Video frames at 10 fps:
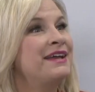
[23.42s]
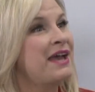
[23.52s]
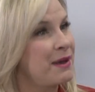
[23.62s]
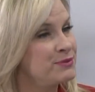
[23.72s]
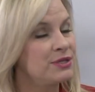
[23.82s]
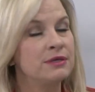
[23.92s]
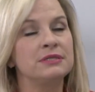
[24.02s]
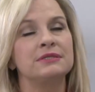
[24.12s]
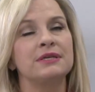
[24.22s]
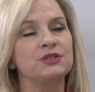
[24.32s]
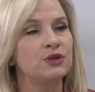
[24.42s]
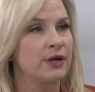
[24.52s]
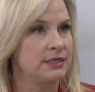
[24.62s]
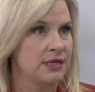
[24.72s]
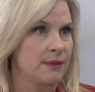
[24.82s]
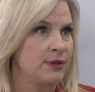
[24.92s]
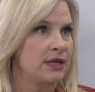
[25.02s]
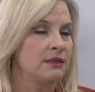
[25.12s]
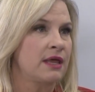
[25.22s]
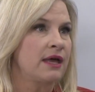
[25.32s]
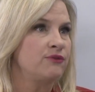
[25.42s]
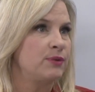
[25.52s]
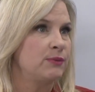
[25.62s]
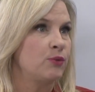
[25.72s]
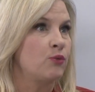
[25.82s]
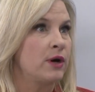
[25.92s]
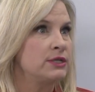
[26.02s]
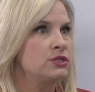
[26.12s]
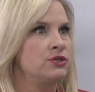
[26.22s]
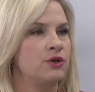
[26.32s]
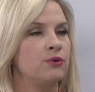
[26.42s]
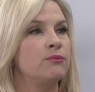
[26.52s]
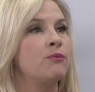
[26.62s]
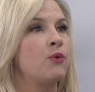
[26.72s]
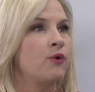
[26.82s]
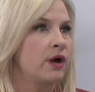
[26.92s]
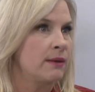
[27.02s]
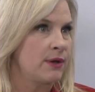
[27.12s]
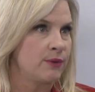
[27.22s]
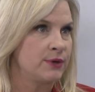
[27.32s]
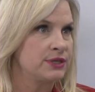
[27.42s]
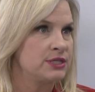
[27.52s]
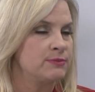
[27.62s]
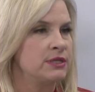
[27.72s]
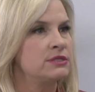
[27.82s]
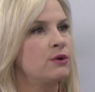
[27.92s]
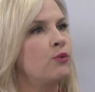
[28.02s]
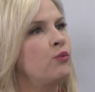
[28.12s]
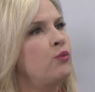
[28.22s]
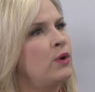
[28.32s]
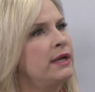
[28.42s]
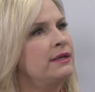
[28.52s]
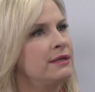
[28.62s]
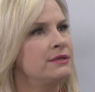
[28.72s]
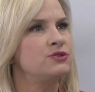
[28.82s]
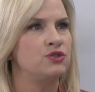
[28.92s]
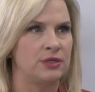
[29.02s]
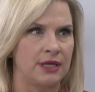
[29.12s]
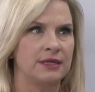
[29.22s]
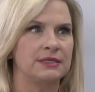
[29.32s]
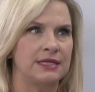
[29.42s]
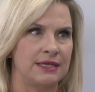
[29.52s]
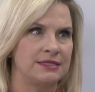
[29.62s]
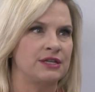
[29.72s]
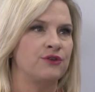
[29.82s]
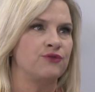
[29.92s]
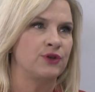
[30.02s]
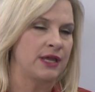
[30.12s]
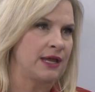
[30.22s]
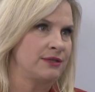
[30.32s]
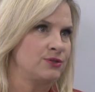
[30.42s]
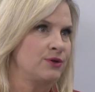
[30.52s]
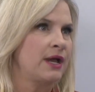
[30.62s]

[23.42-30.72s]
Yeah, absolutely. It's such a great topic, and a lot of people want to know more about what this means. So what is genetic testing for cancer?